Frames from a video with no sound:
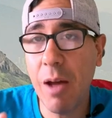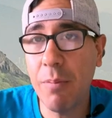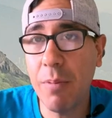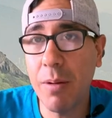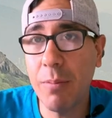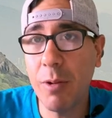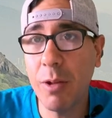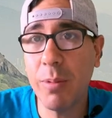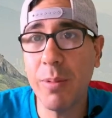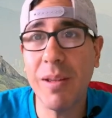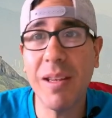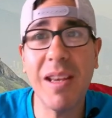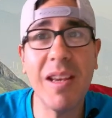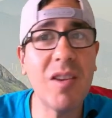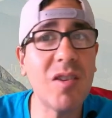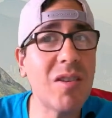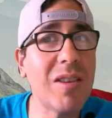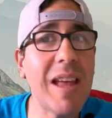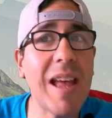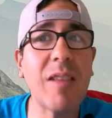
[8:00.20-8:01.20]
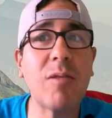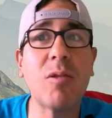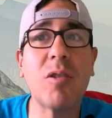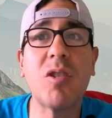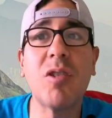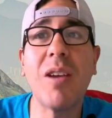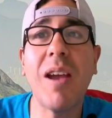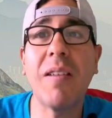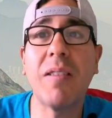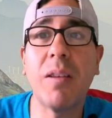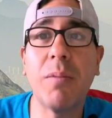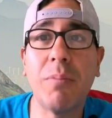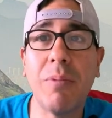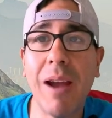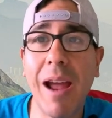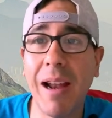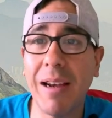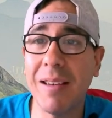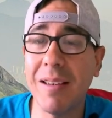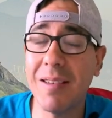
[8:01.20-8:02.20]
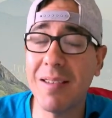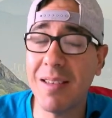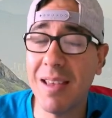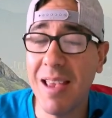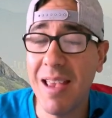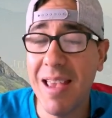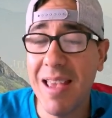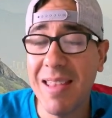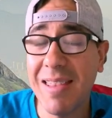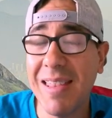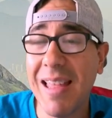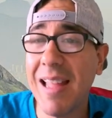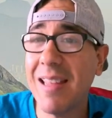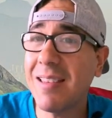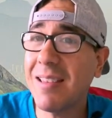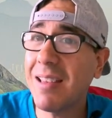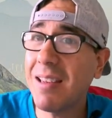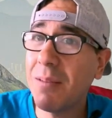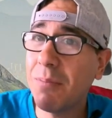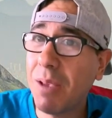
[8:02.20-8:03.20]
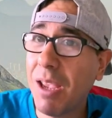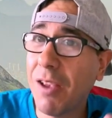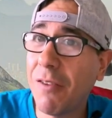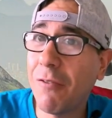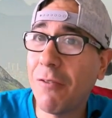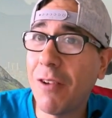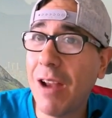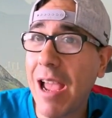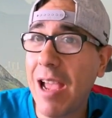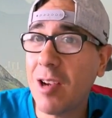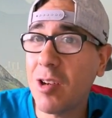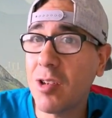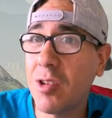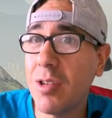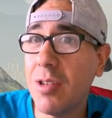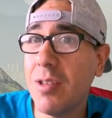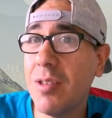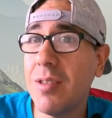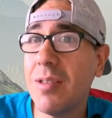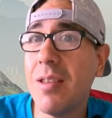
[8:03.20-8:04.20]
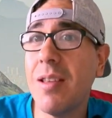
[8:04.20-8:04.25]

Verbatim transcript: on multiplication, that's what you have to practice. That's gonna make fractions